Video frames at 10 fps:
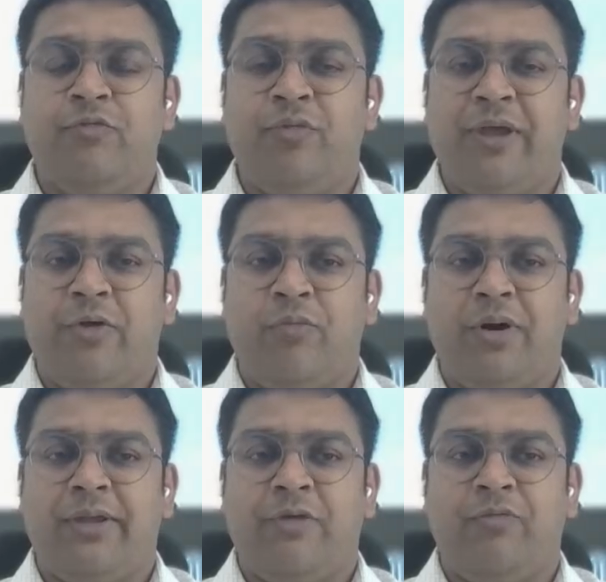We are
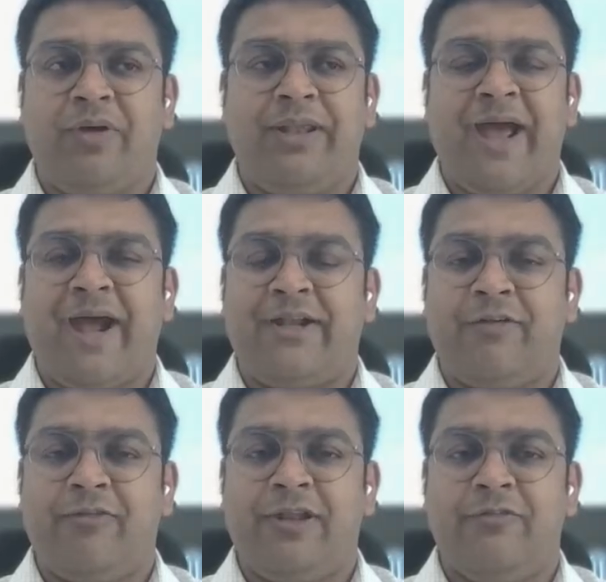working very
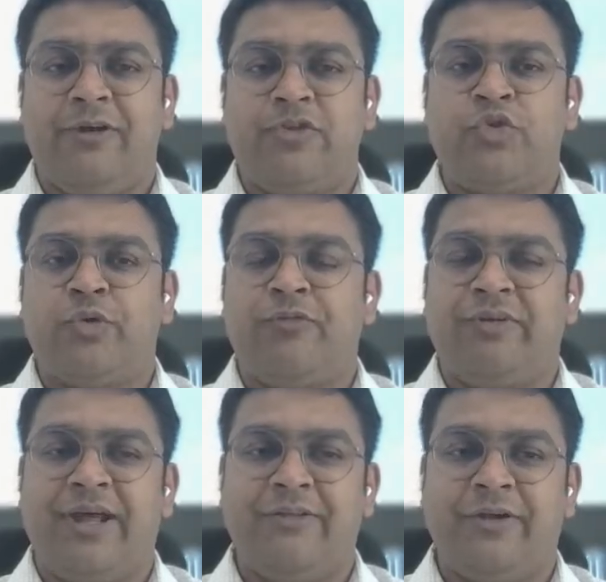actively with Swift
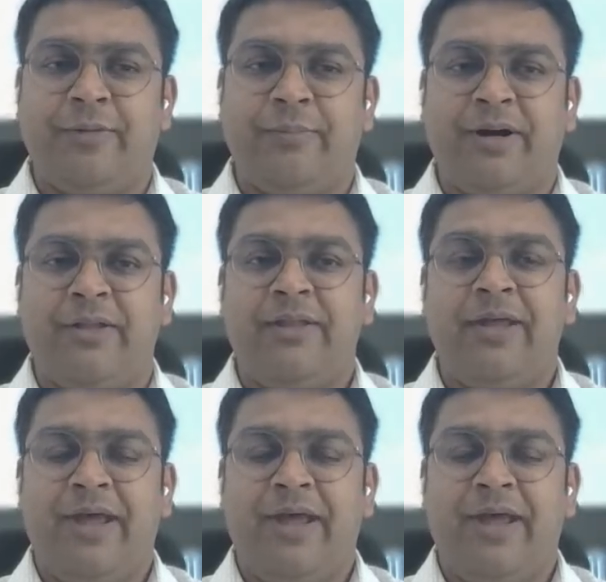Hyderabad